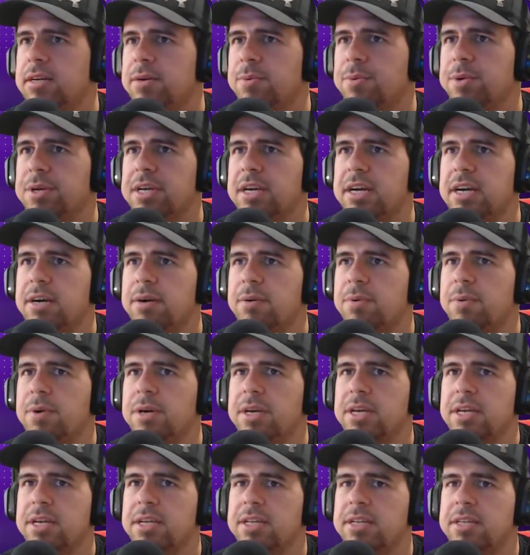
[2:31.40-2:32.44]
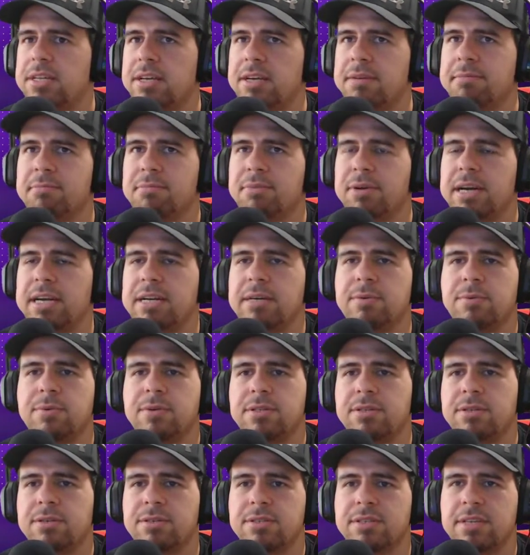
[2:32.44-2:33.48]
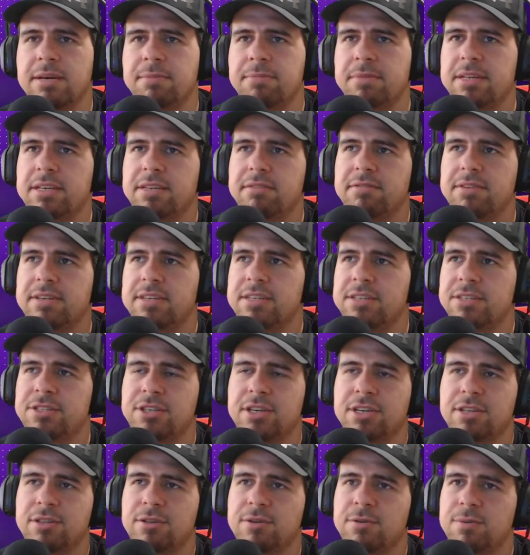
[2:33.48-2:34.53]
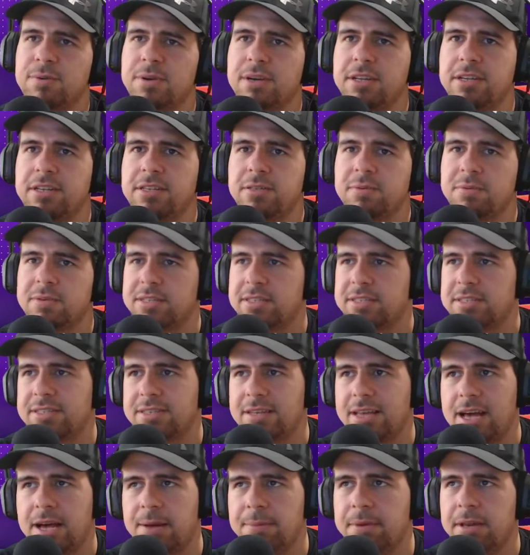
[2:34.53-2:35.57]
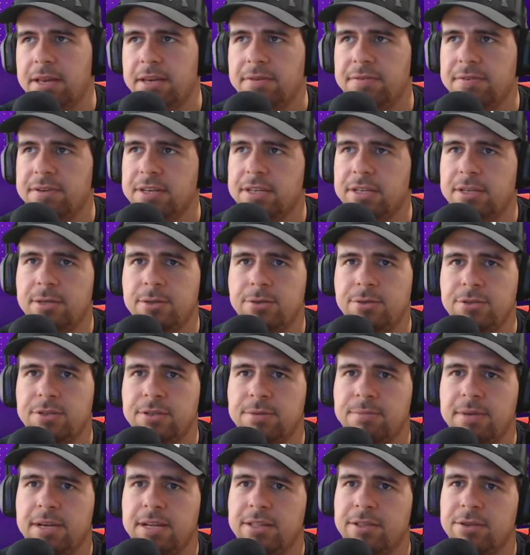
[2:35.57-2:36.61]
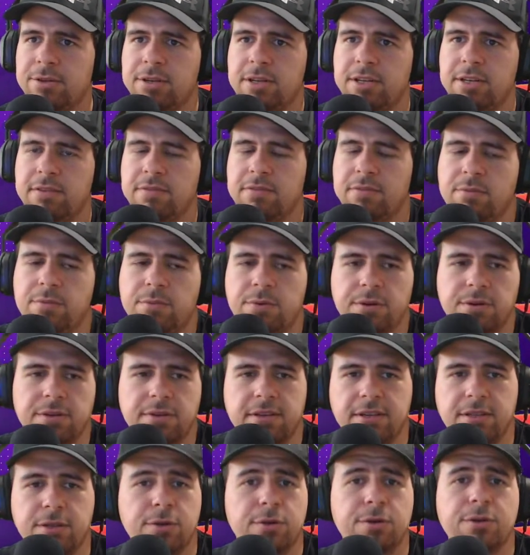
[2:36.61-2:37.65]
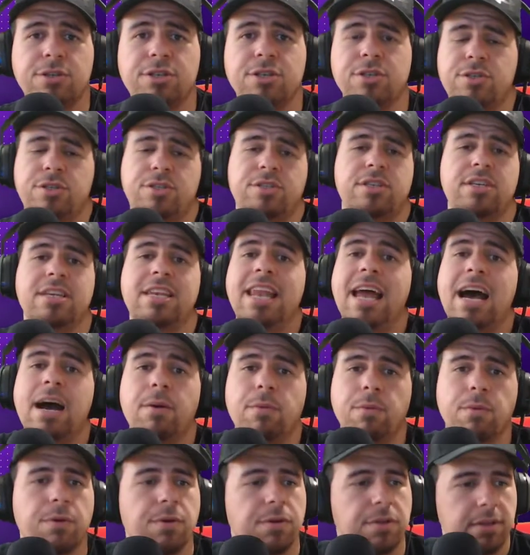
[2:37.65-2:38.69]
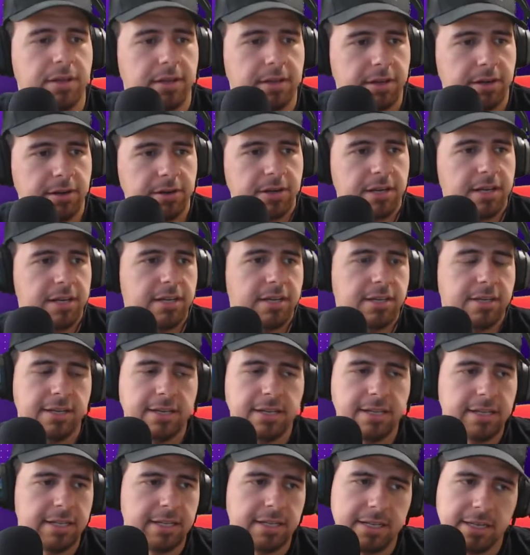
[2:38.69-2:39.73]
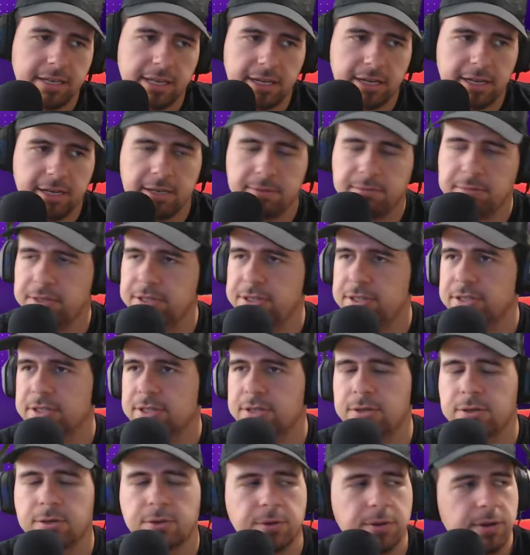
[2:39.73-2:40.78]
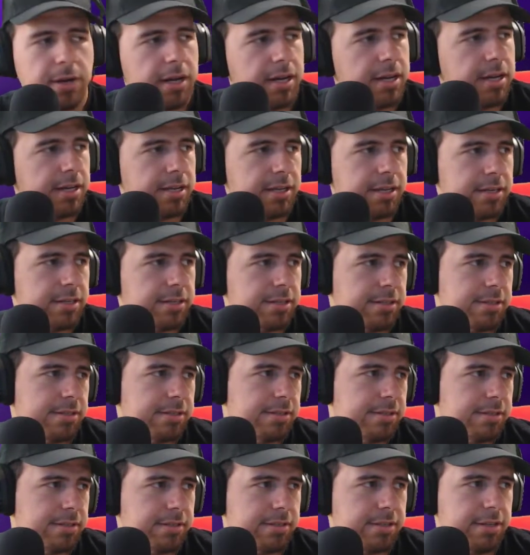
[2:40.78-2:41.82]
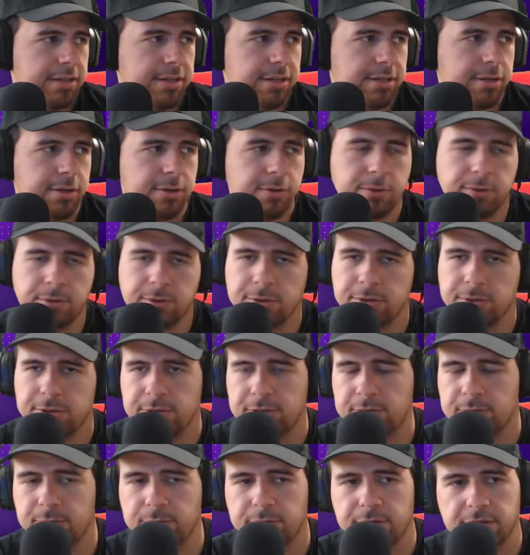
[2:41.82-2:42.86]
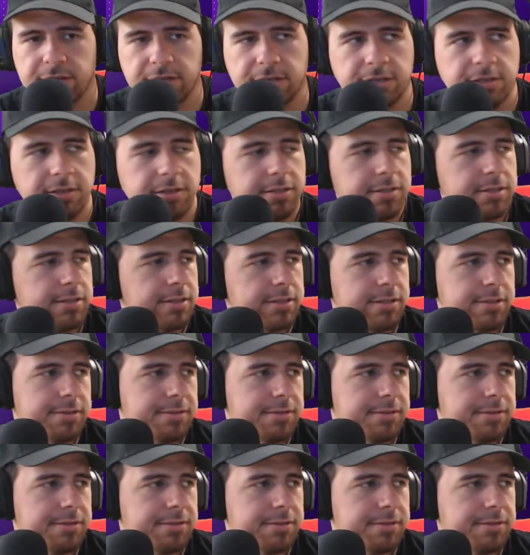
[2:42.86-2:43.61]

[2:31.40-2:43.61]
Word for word: We got Wade and Brian Winters. I'm not even going to check their ratings because I'm not even going to use them and they're not even worthy. They're just not worthy, okay? Now, let me just go cry and sit in a corner somewhere, I guess.